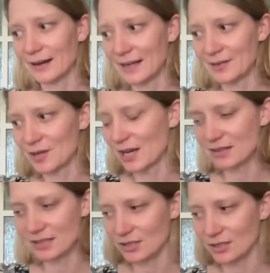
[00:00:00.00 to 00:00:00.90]
And I
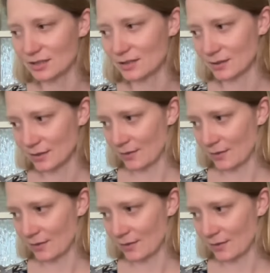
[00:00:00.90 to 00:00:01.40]
think just